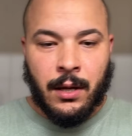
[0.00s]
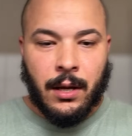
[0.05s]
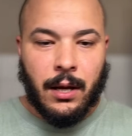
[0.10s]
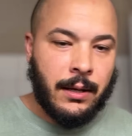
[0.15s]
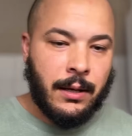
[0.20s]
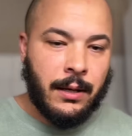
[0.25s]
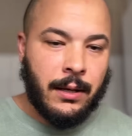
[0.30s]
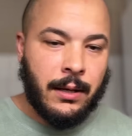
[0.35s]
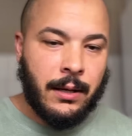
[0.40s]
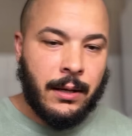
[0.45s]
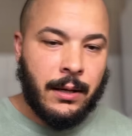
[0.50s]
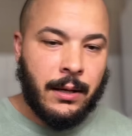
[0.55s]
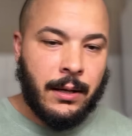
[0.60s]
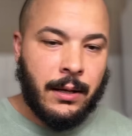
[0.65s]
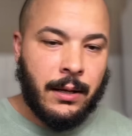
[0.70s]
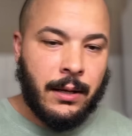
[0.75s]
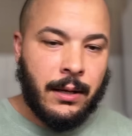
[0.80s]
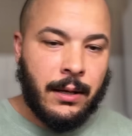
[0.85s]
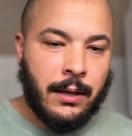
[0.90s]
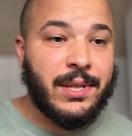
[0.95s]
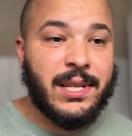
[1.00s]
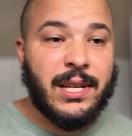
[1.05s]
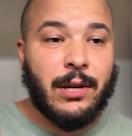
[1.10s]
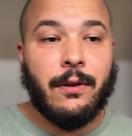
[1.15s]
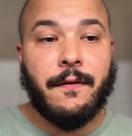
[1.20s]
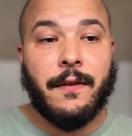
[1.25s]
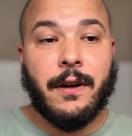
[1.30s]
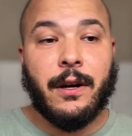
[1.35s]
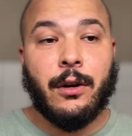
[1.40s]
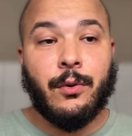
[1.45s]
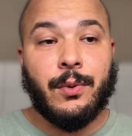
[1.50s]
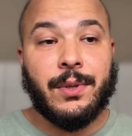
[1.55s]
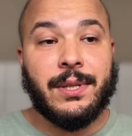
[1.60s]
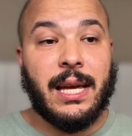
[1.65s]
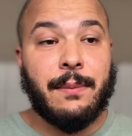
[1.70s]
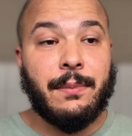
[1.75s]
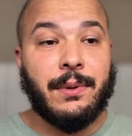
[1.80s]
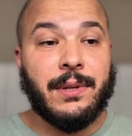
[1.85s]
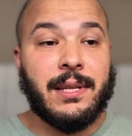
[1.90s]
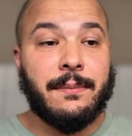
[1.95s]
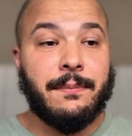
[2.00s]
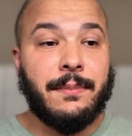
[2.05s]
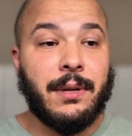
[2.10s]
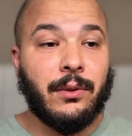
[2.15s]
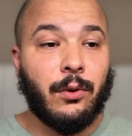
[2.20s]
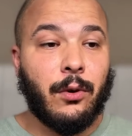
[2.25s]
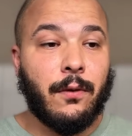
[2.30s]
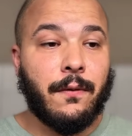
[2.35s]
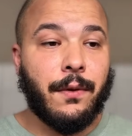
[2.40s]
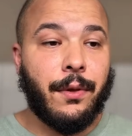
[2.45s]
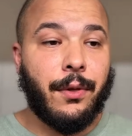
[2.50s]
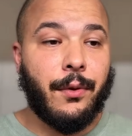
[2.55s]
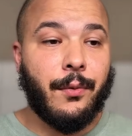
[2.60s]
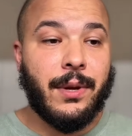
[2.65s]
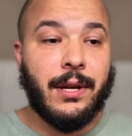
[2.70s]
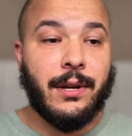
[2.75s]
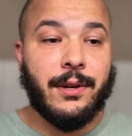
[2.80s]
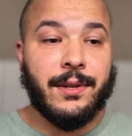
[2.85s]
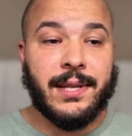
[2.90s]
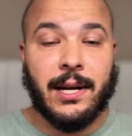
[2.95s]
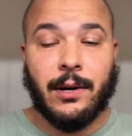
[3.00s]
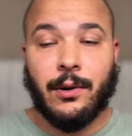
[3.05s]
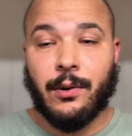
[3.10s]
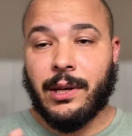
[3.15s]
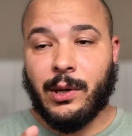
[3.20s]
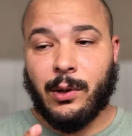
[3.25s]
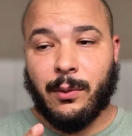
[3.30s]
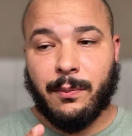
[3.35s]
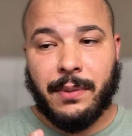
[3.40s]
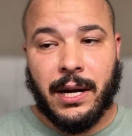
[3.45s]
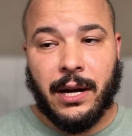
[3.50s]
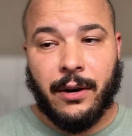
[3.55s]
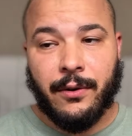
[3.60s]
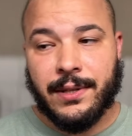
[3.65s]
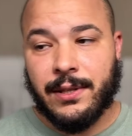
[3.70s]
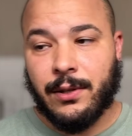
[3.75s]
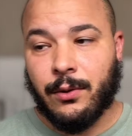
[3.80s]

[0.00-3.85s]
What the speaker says: Uh, Jose Rivera was able to build over 3 years at Orlando Pirates,